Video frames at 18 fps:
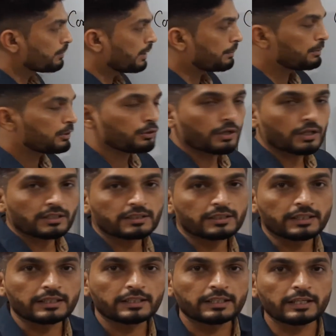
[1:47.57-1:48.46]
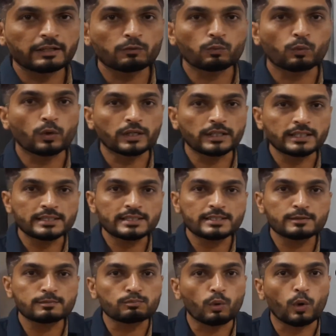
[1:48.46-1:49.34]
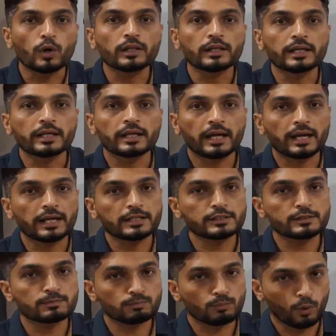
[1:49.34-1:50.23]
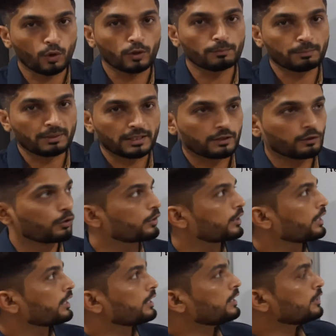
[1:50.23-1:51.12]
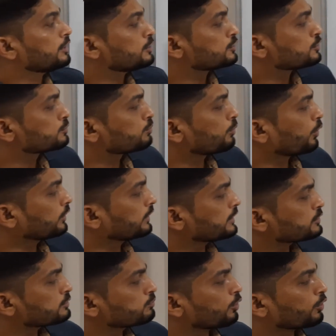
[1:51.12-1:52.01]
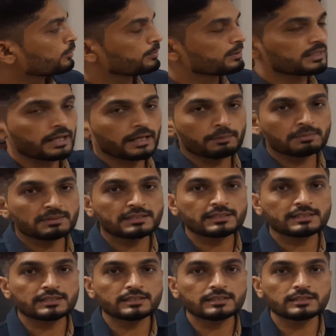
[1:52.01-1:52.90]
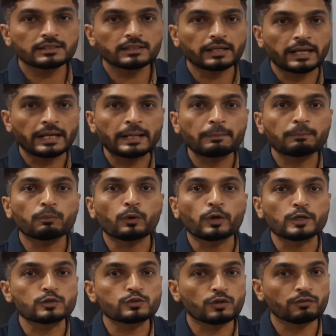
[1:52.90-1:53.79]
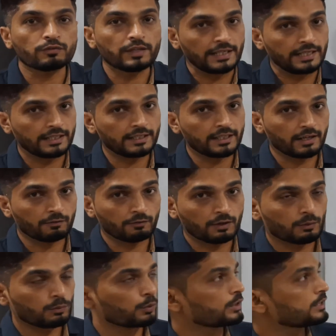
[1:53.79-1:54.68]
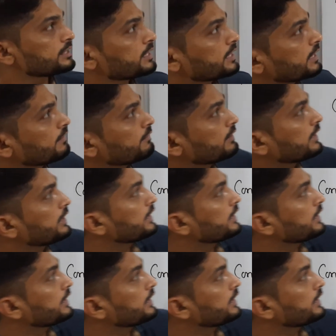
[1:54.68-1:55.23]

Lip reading: maybe you are thinking, what is small a and small b? Okay. Small a, small b, that means this is the endpoints of interval. What is the given